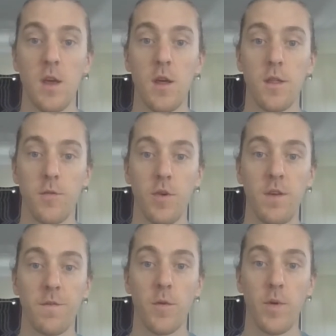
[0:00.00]
through
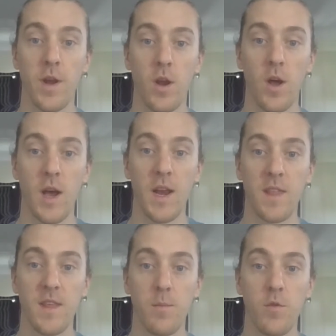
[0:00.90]
infrared light, and
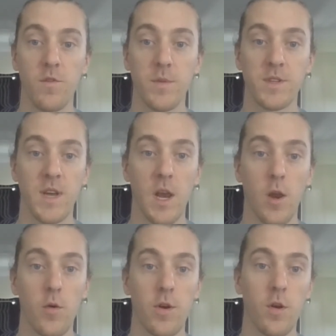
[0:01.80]
their movements are
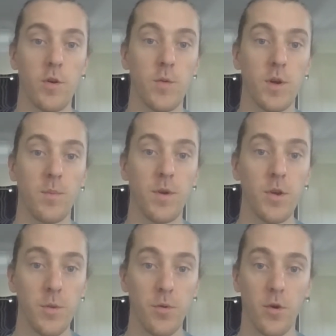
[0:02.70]
loaded onto a computer
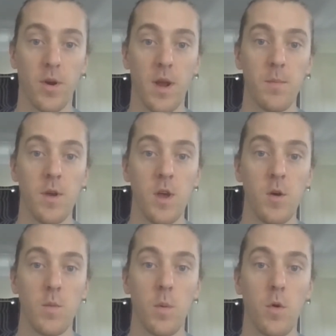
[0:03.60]
program
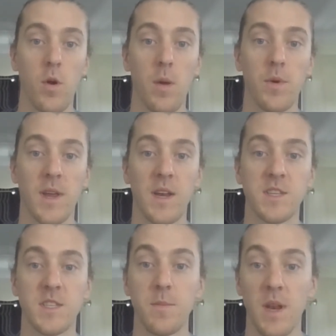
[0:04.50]
where we're able to get a
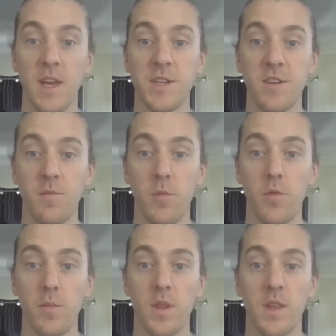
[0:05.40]
simulation of
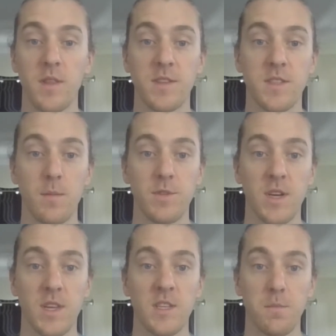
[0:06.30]
movement that the subject
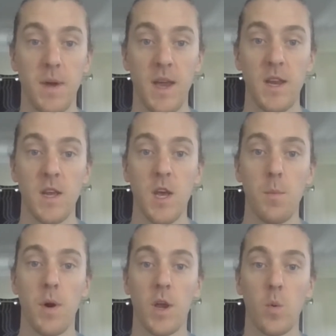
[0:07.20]
has made
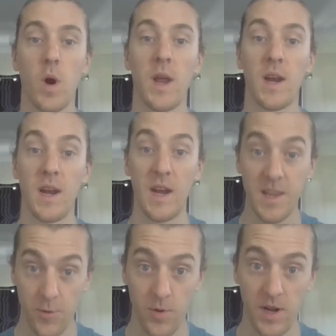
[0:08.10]
by quite
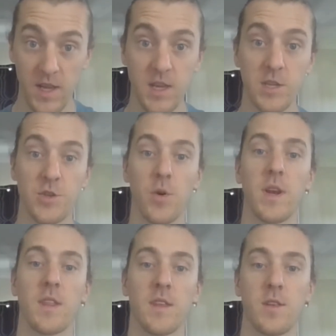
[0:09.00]
literally joining
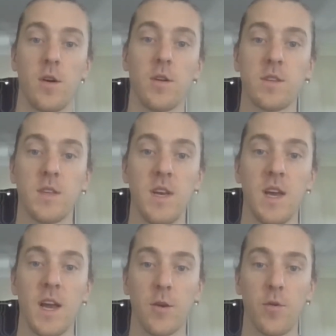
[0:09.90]
the dots
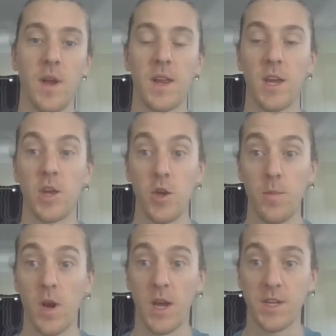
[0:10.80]
and creating a
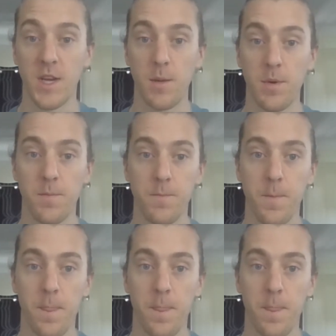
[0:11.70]
human-like shape. This